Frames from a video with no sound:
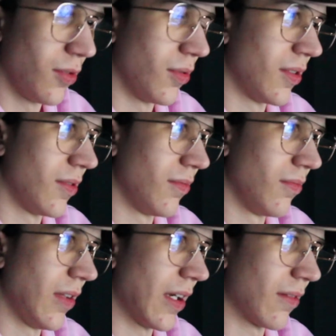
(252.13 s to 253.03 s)
It was
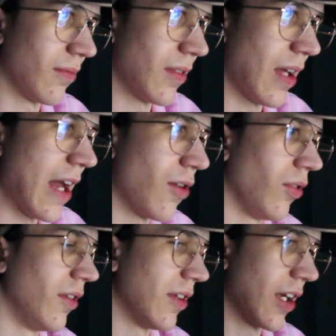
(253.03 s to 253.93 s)
like, had all
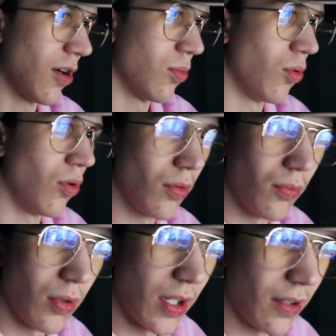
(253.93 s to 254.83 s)
those like award
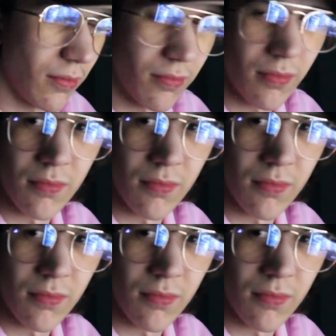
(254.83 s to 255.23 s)
winning